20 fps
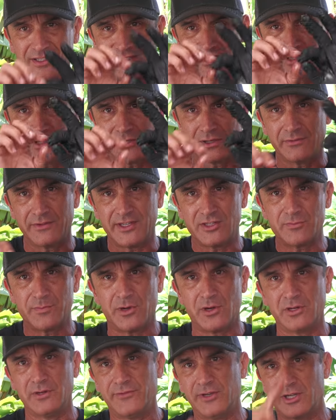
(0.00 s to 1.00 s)
center of each
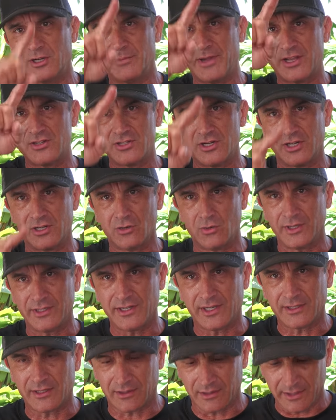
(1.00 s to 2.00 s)
bone, if you can imagine it going
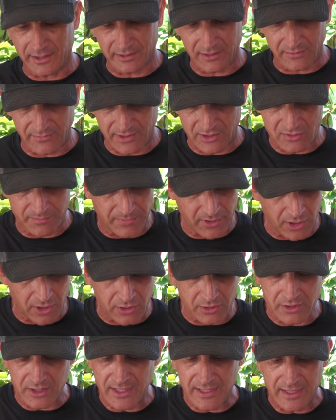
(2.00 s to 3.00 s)
down the length of each
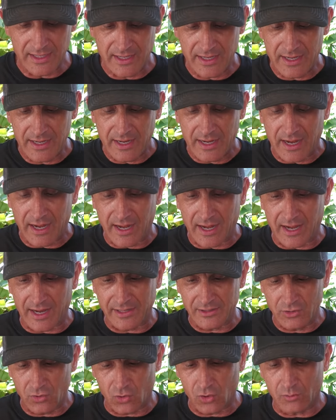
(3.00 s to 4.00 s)
bone.
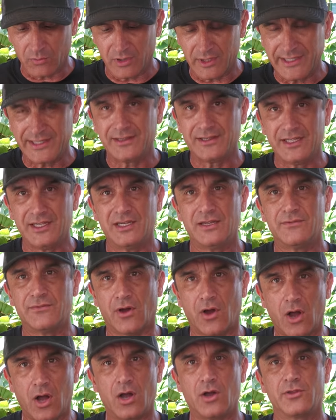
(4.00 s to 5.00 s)
I normally leave
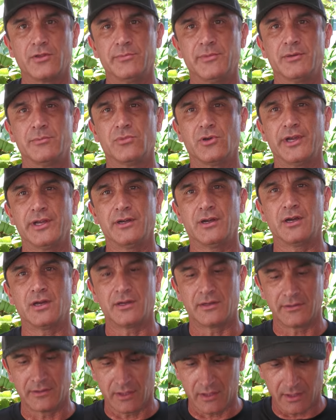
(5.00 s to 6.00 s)
all the membrane
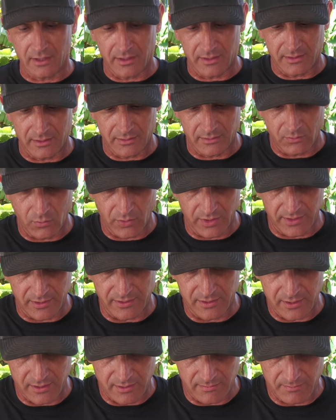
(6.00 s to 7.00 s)
on
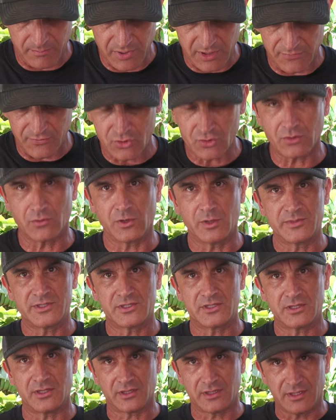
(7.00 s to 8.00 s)
with beef short ribs
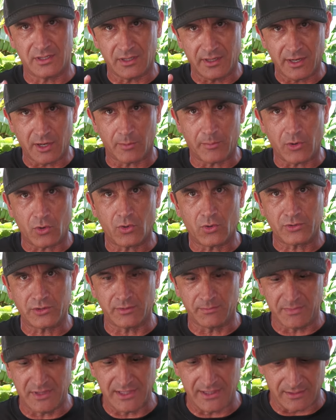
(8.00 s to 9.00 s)
to help hold
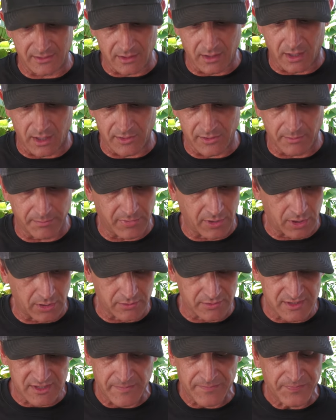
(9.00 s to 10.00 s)
the meat on the
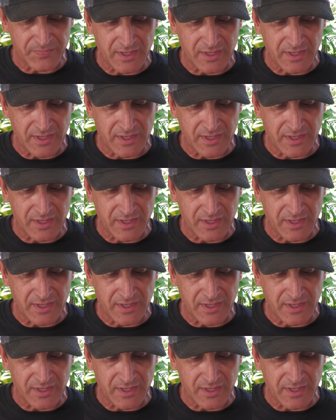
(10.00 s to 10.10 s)
bones.